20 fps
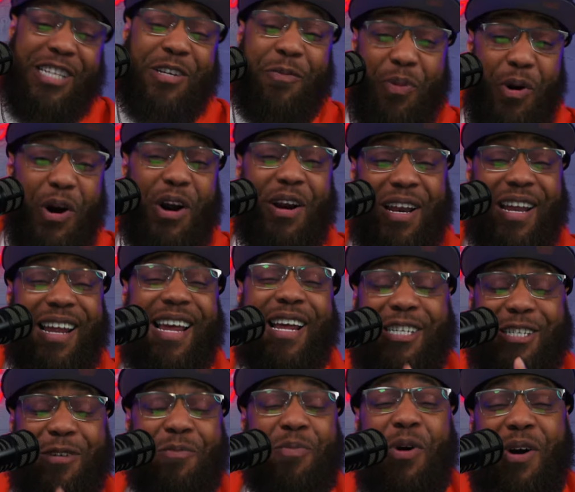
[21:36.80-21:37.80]
important
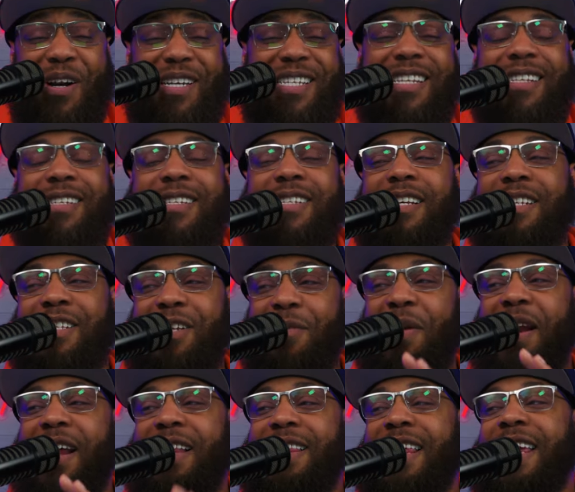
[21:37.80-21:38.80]
to the system,
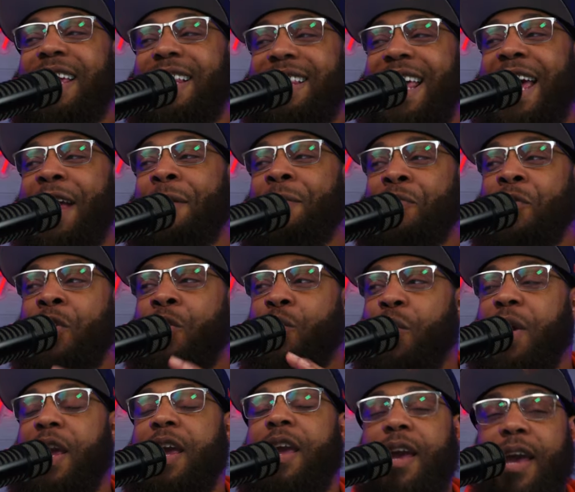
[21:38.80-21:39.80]
and I think that
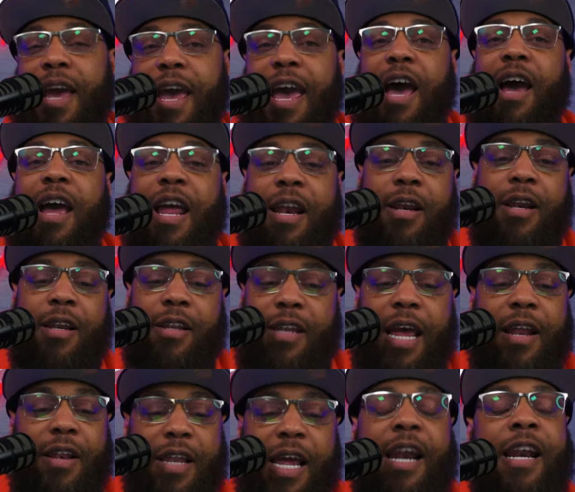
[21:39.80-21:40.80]

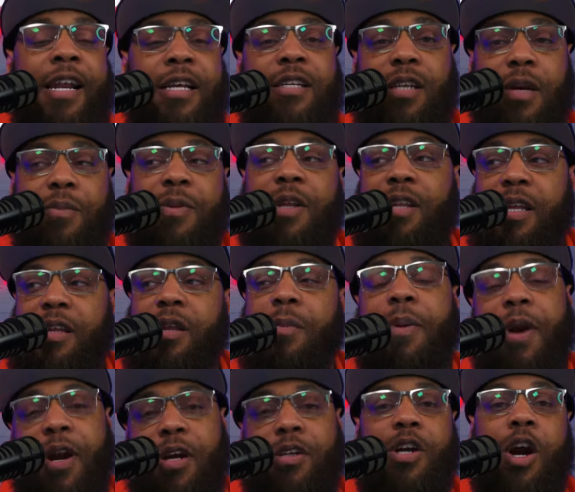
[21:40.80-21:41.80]
that is something that the
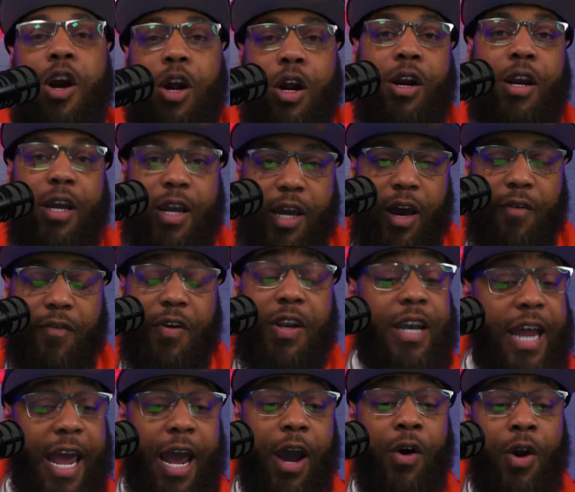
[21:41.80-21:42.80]
Bears are going to covet.
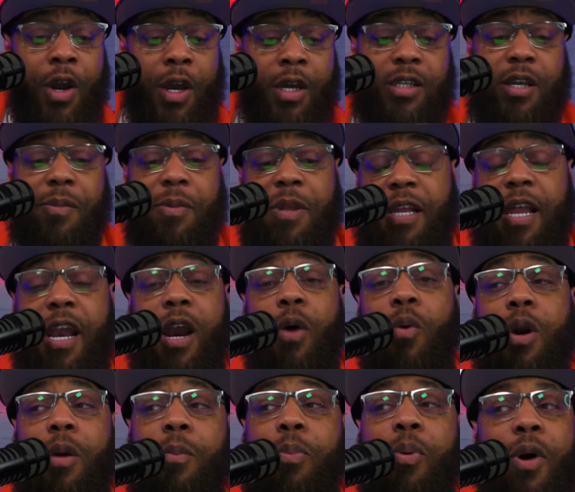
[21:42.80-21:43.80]
Now, something that I
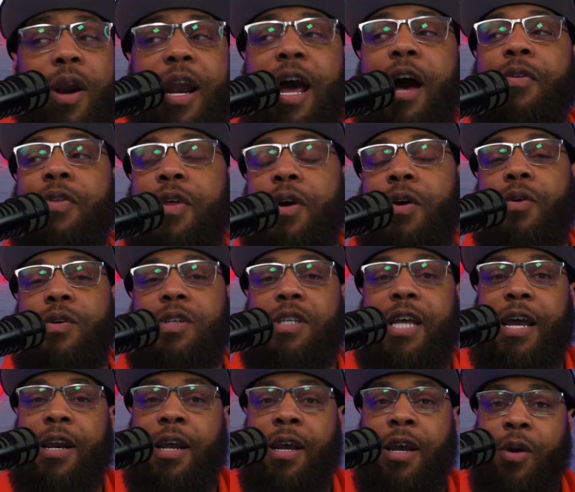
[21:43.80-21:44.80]
want to point out, though, is
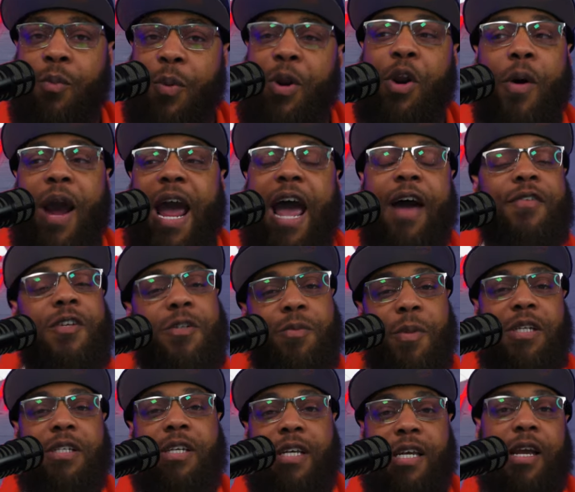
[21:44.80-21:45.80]
that we don't have as
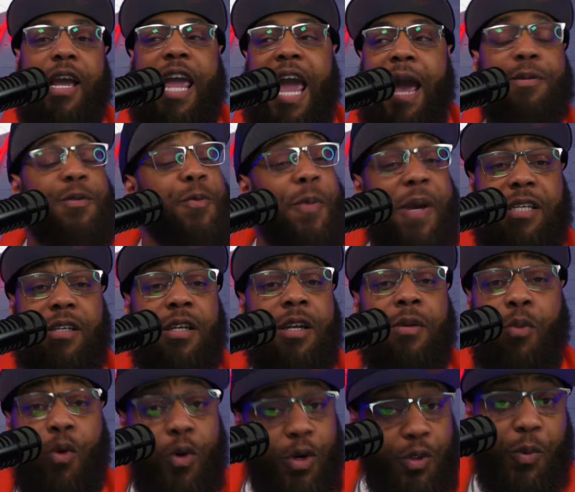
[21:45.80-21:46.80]
much cap space
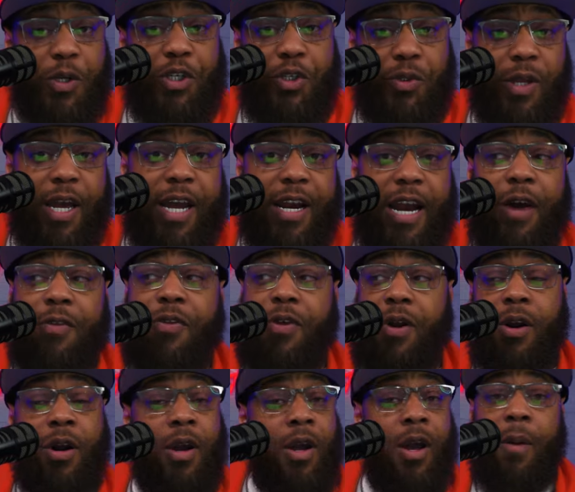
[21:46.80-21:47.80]
anymore as what you laid out
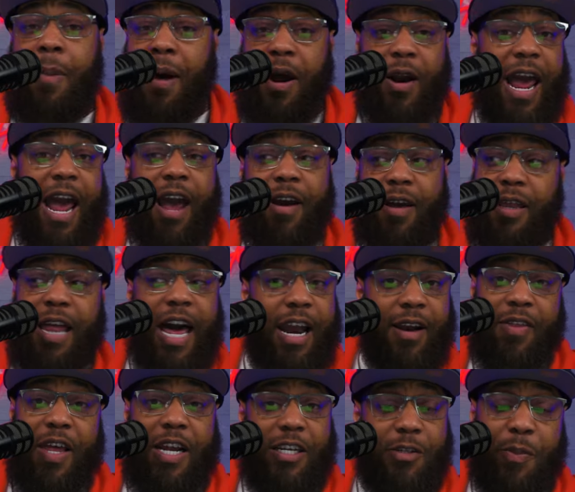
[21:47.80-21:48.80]
there. A lot
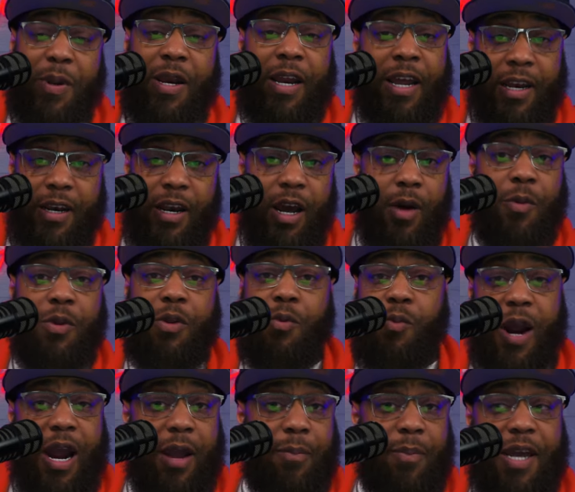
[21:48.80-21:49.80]
of that's been eaten up with the
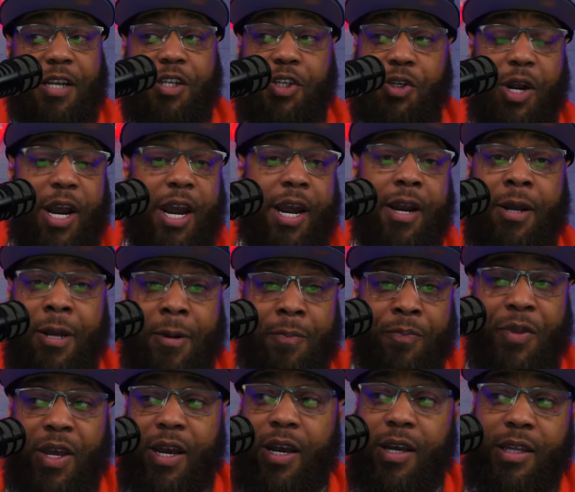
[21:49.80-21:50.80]
Ryan Bates trade,
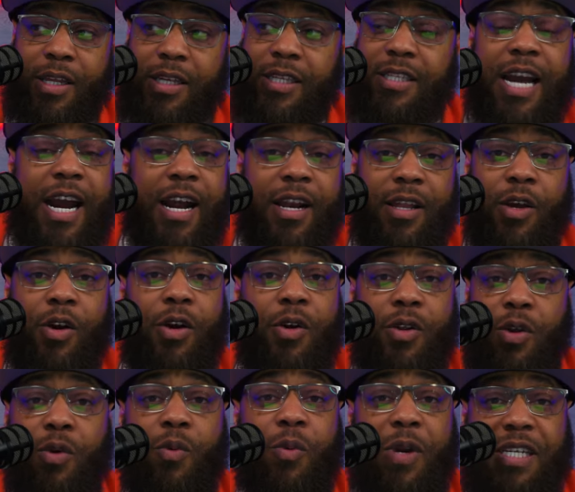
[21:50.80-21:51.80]

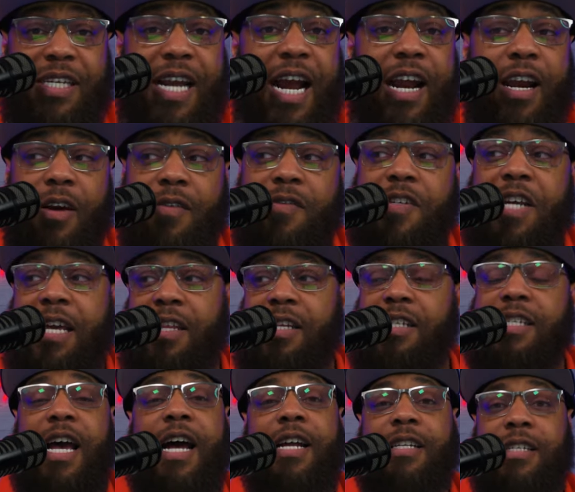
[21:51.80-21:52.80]
the re-signing of Jalen
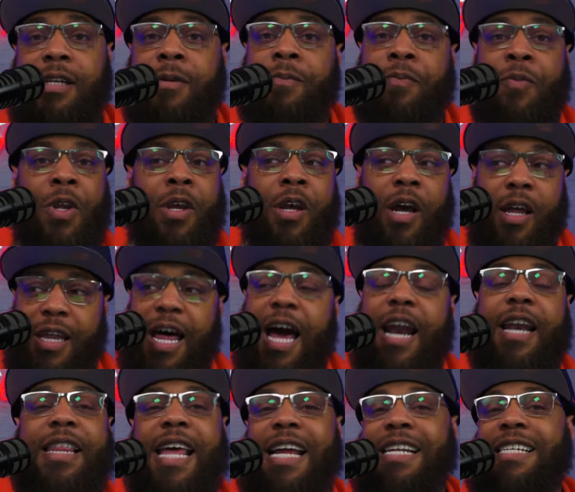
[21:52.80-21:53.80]
Johnson. A
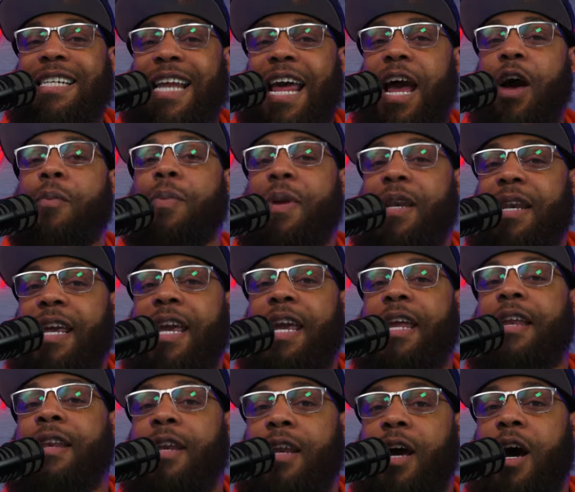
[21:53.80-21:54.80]
lot of that's now been
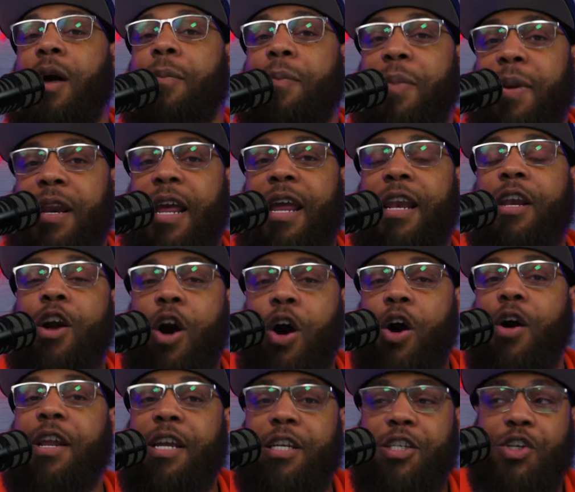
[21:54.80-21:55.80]
eaten up and
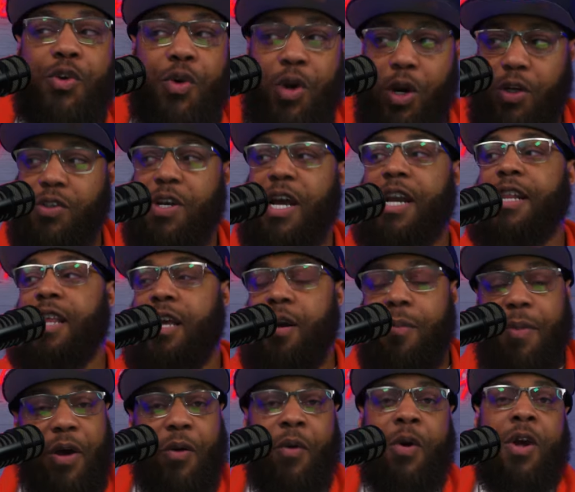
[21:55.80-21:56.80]
gone into. You also got to think
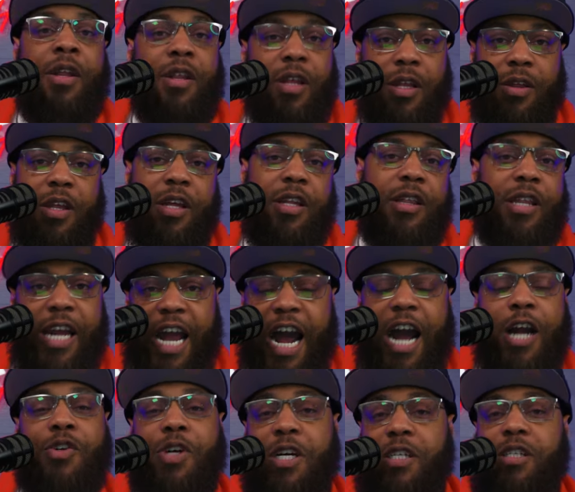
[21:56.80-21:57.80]
about the
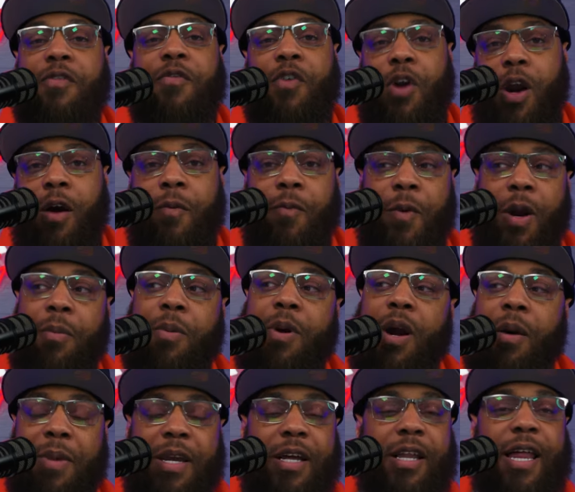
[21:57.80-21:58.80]
contracts of your
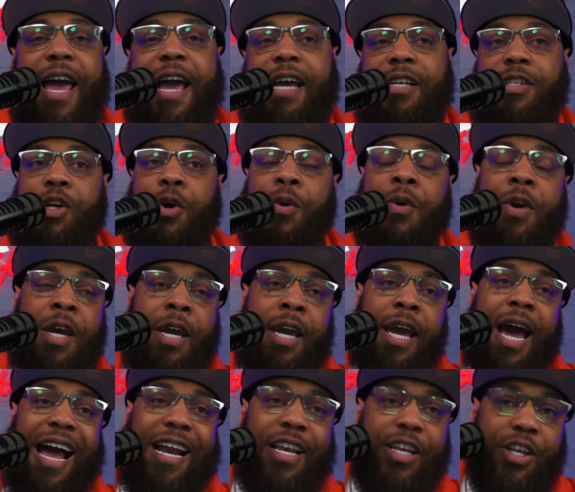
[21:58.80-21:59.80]
upcoming class. So I